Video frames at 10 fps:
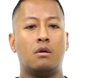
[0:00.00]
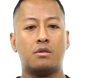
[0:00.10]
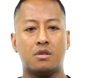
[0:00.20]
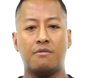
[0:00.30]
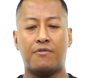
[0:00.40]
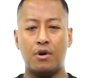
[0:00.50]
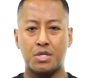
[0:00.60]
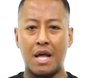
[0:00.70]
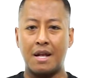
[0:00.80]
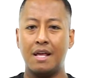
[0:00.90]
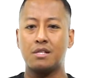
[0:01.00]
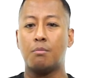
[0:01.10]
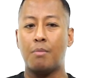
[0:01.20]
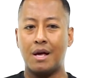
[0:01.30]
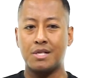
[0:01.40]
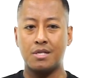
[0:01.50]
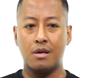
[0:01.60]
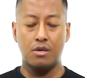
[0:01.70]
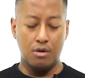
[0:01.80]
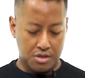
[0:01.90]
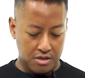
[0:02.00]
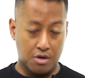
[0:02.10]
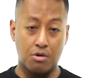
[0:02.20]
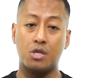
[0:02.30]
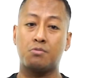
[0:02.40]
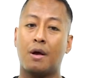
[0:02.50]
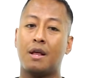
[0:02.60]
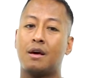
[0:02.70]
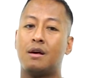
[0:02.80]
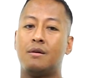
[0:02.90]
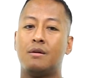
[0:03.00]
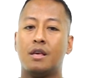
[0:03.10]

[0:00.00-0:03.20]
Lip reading: So the first technique to master using the crossfader